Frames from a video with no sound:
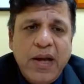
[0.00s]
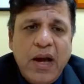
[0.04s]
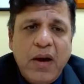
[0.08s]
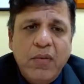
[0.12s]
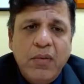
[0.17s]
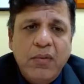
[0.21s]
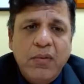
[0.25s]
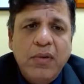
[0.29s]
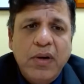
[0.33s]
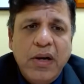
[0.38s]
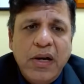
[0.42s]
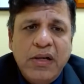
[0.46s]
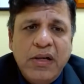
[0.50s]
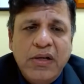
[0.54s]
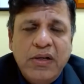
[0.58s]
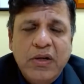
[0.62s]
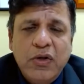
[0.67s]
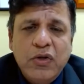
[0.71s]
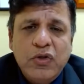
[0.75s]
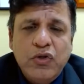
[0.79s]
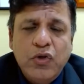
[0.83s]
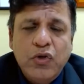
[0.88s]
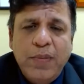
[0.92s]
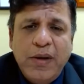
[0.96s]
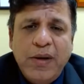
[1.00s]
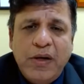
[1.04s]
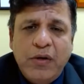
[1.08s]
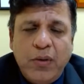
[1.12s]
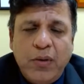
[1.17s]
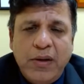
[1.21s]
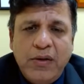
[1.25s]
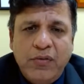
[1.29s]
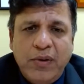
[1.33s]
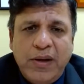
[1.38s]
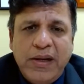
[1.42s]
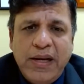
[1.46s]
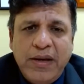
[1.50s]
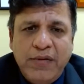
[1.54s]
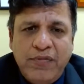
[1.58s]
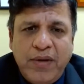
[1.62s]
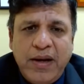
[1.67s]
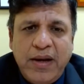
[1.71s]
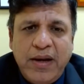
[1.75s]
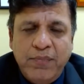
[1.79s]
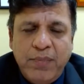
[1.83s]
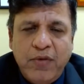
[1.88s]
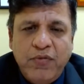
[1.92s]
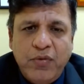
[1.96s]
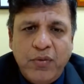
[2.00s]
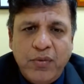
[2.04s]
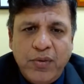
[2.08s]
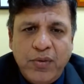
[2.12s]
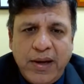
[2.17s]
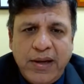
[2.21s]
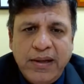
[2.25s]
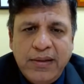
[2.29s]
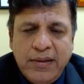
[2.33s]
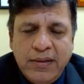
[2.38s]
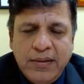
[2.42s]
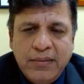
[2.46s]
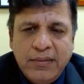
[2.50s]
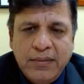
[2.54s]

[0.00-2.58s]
Now, it used to be $1,225 before, right?